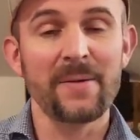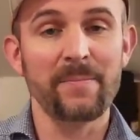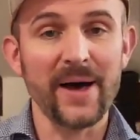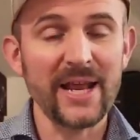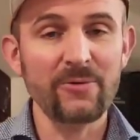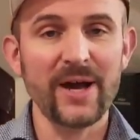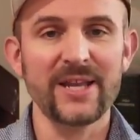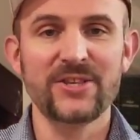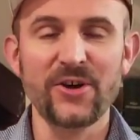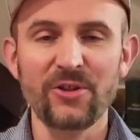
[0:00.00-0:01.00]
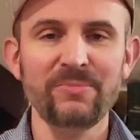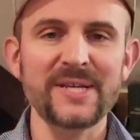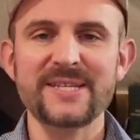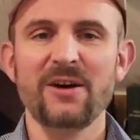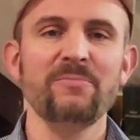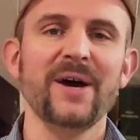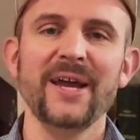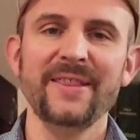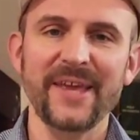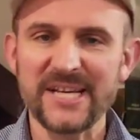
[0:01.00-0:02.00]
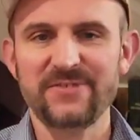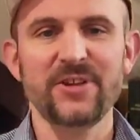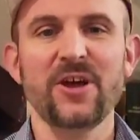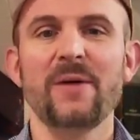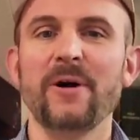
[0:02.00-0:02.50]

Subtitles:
By the way, don't miss out my next video